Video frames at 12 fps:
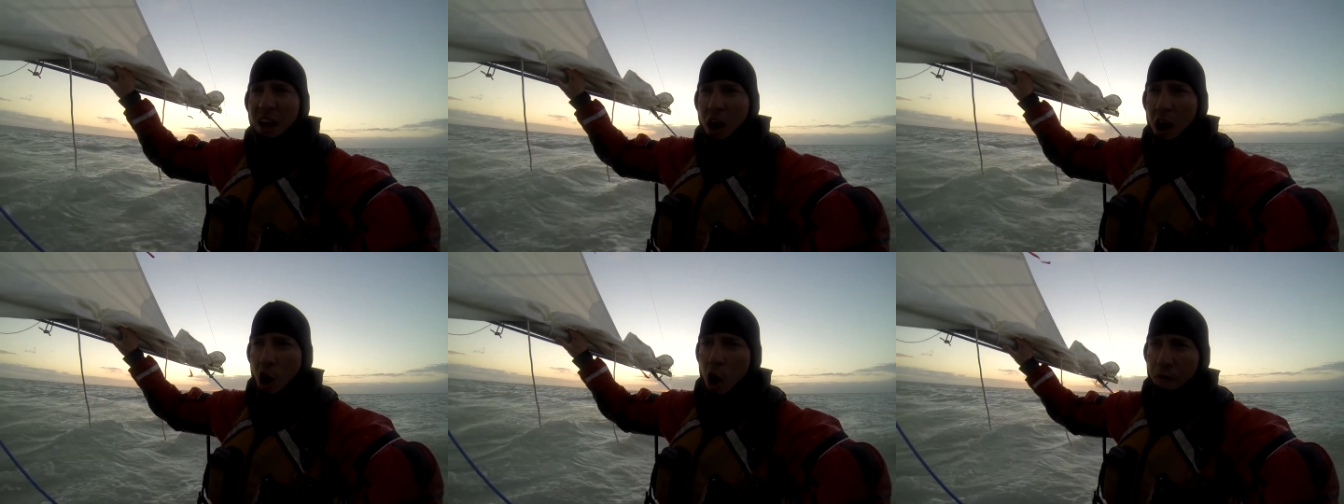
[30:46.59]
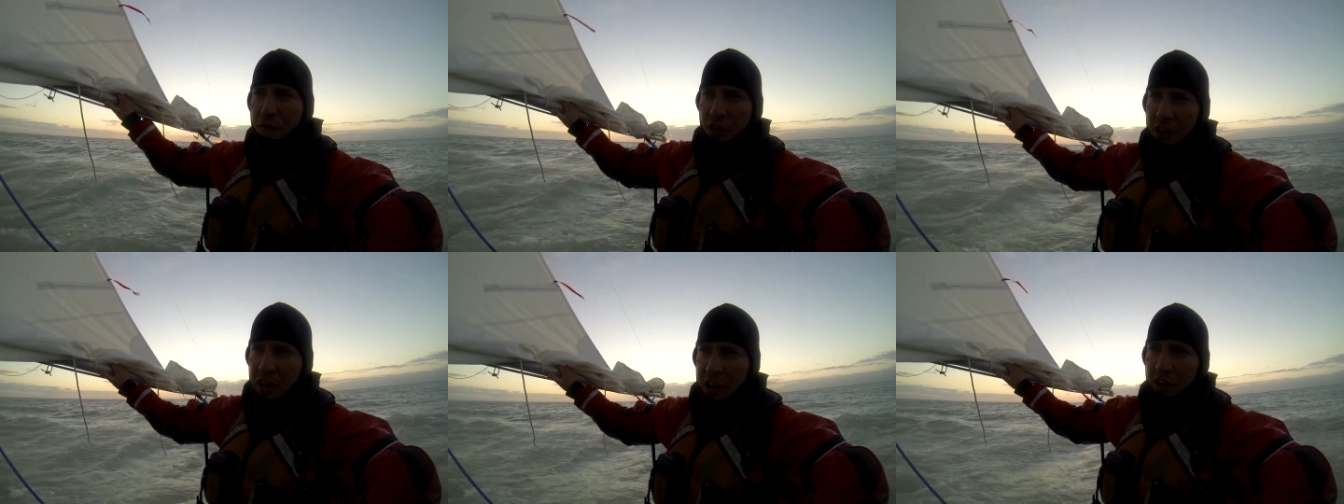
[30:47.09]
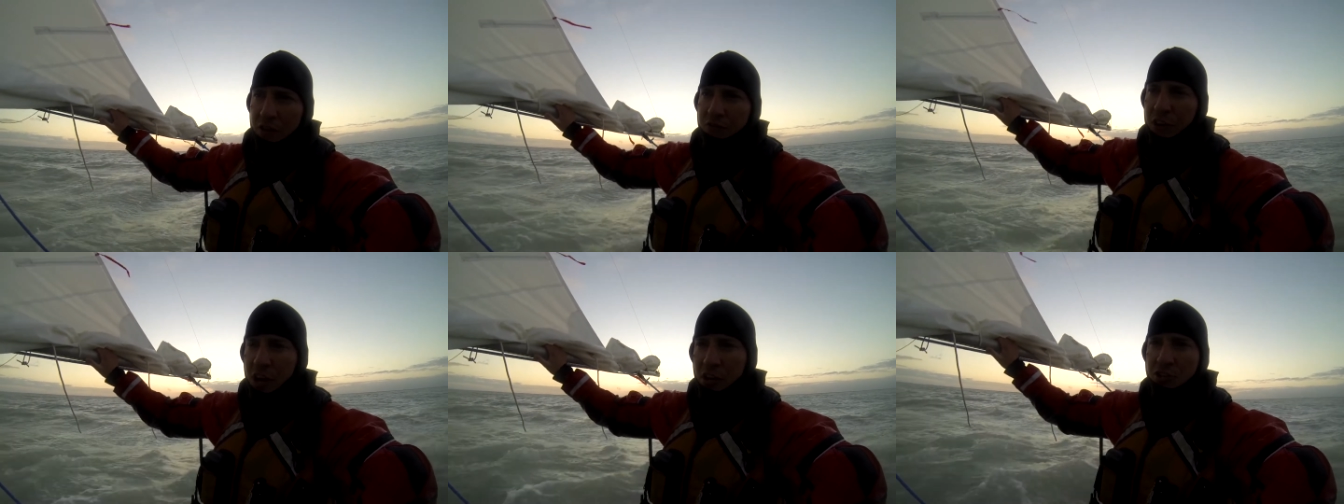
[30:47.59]
there, hopefully,
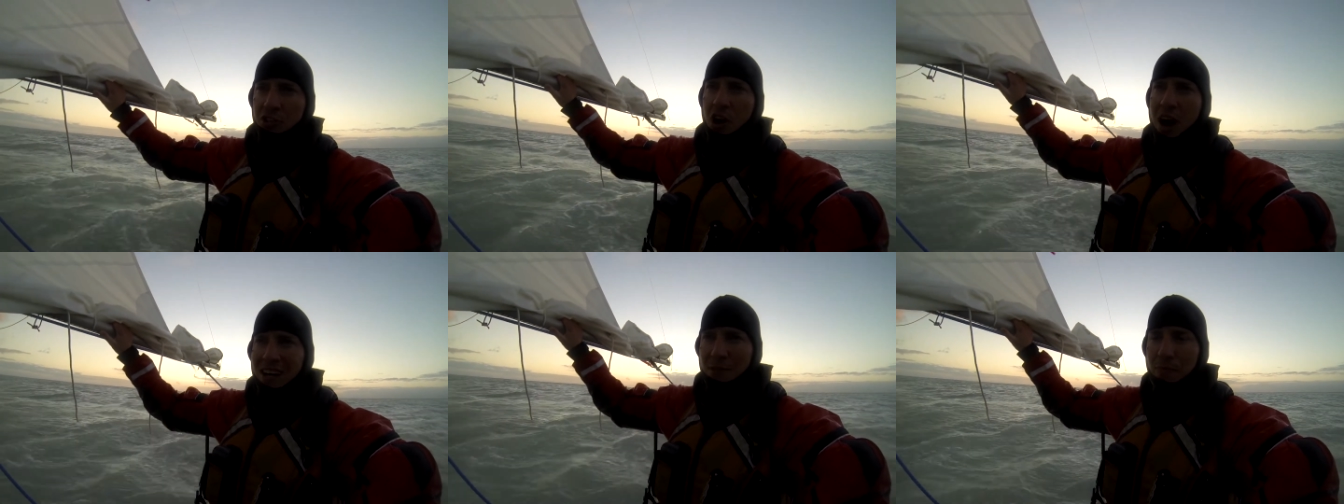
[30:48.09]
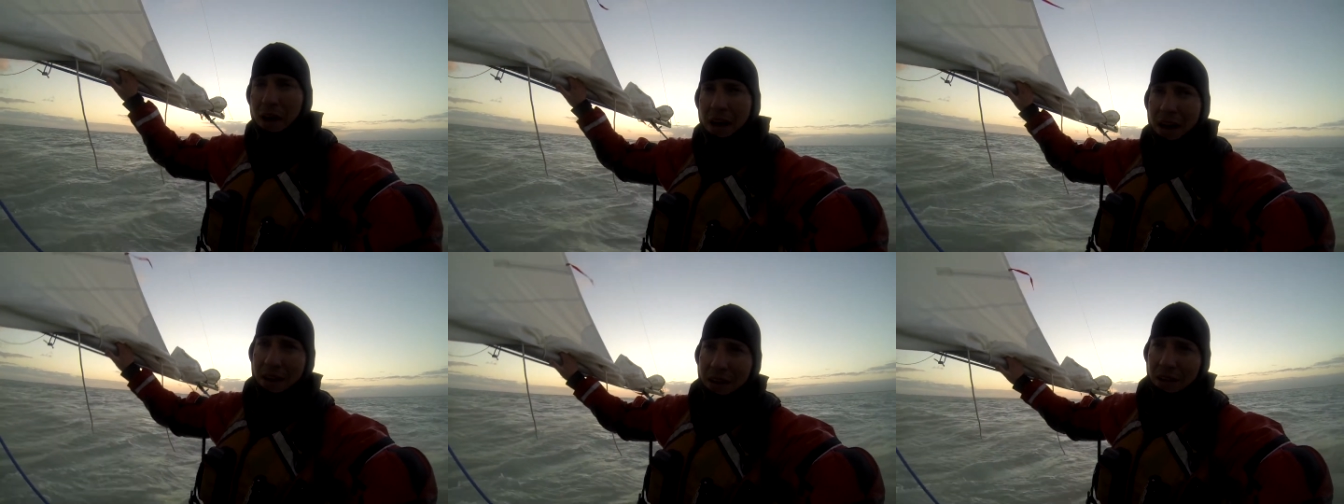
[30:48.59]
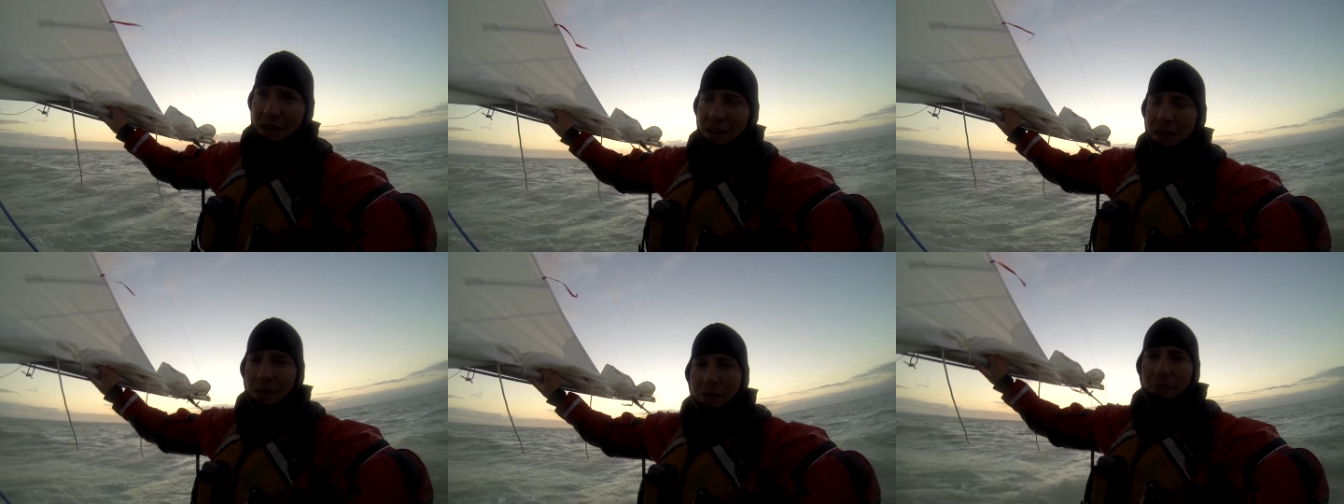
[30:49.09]
fingers crossed, by
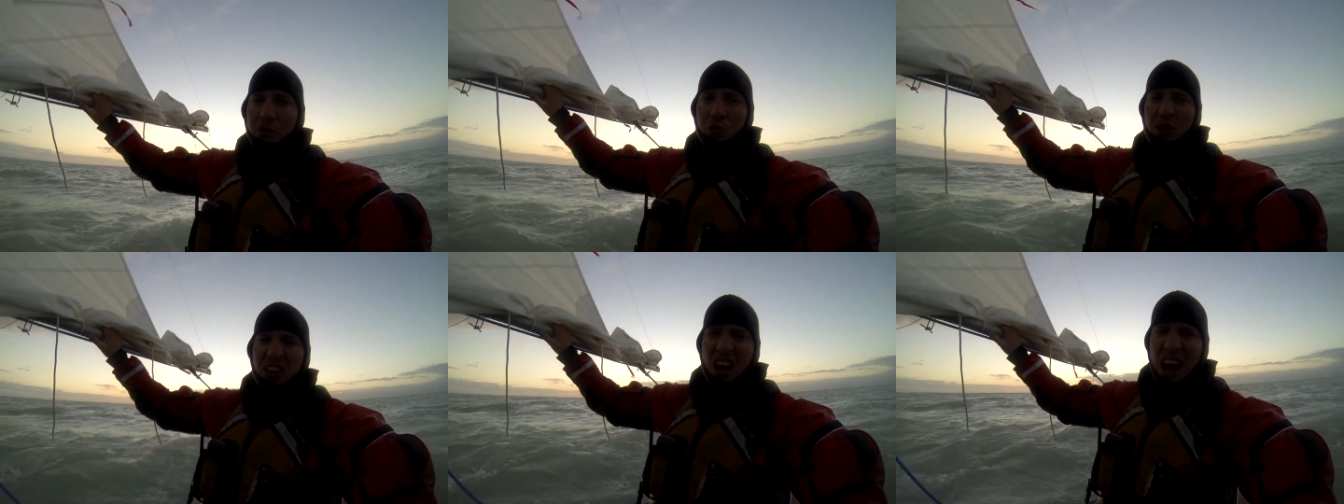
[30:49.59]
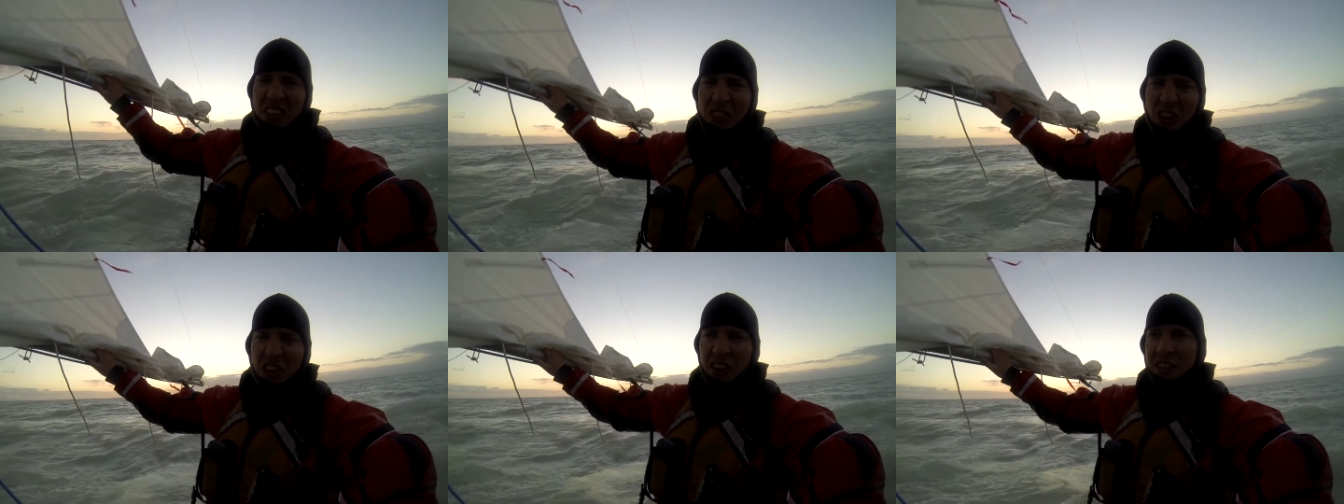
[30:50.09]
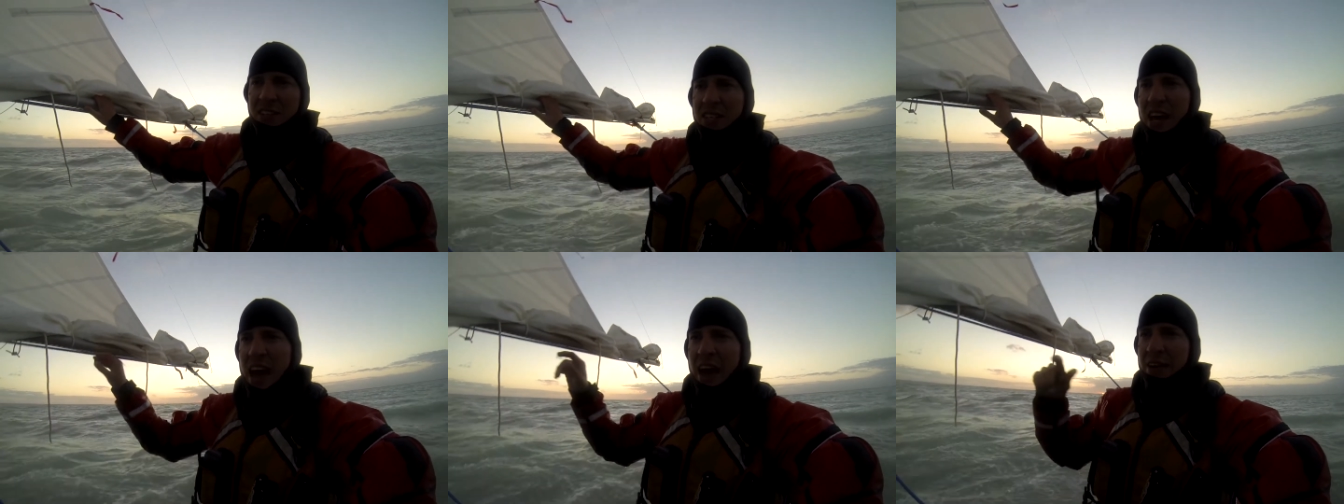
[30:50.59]
between 9:30 and
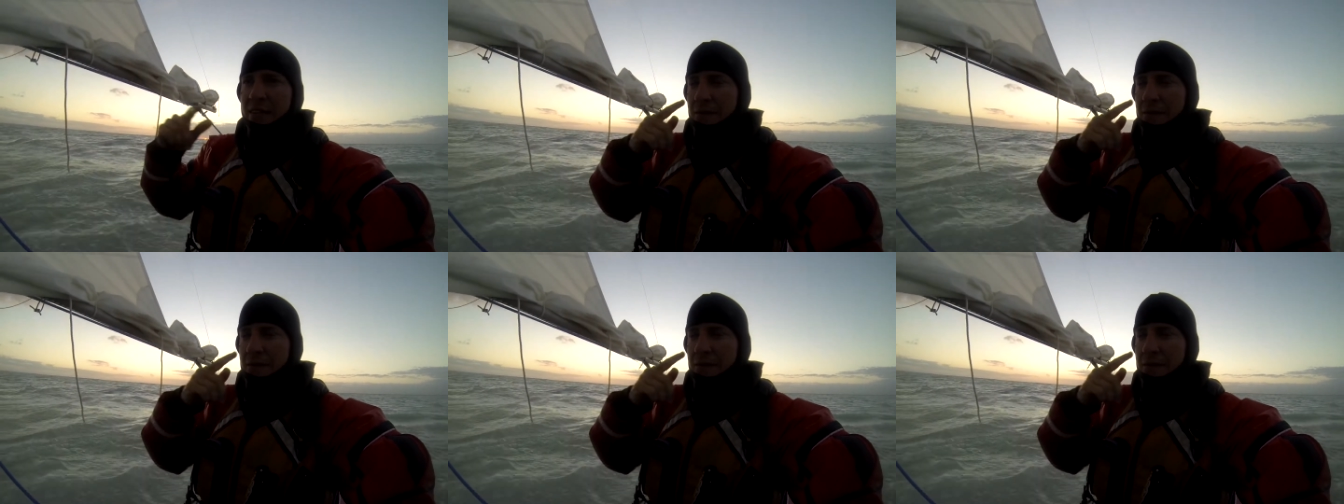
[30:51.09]
10.